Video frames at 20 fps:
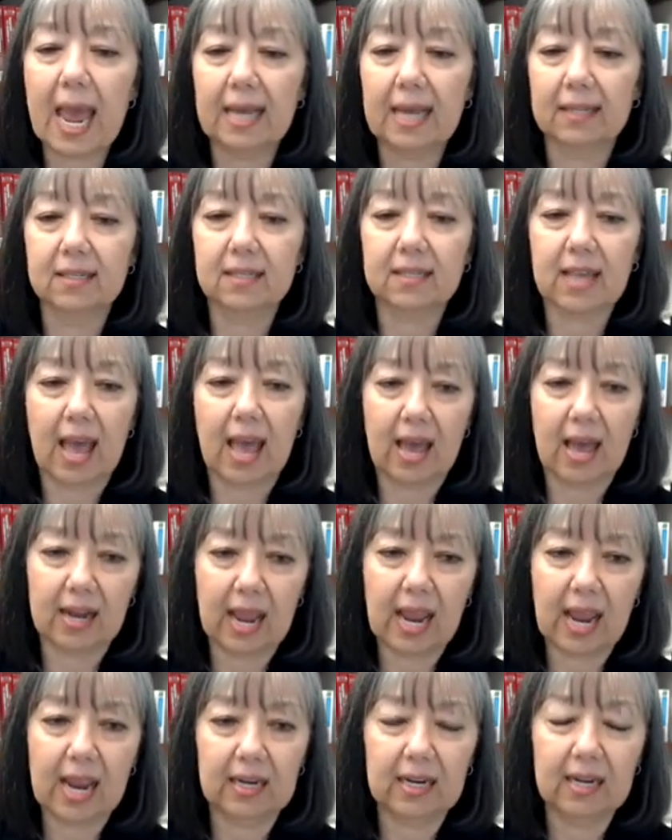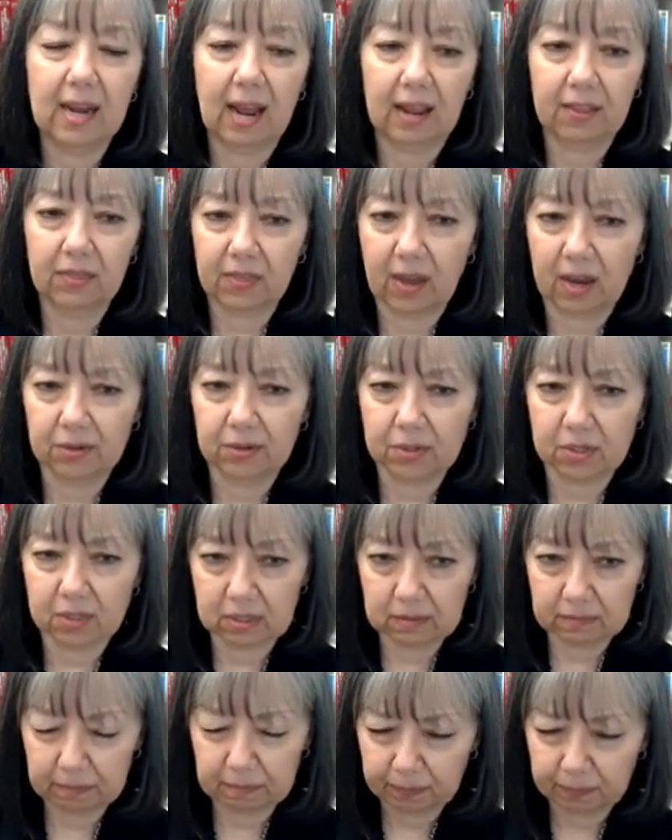ends at
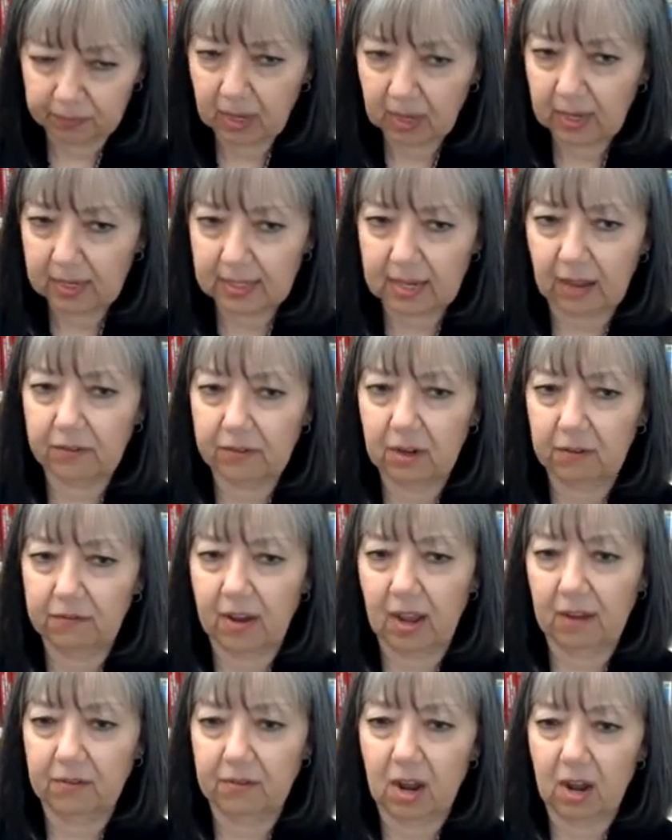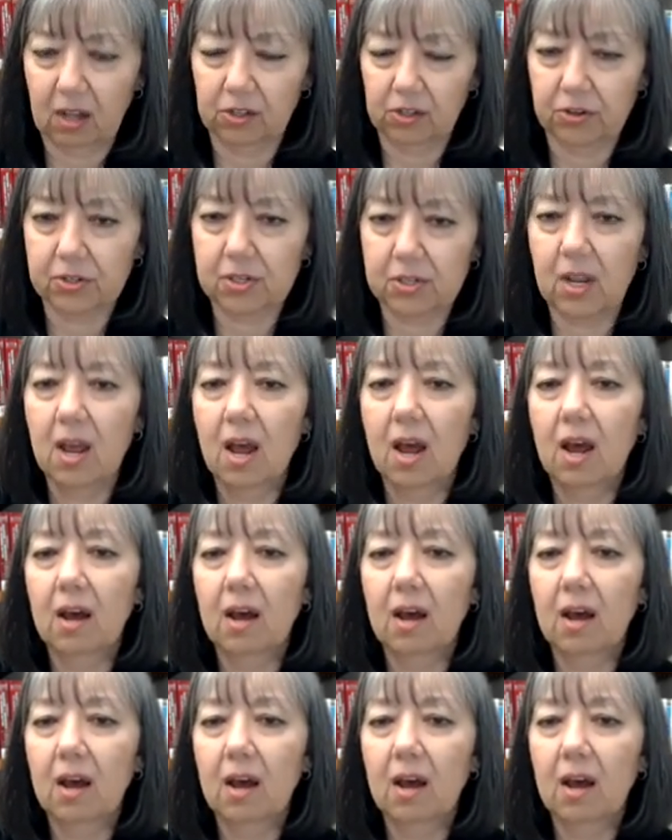89,000 $75.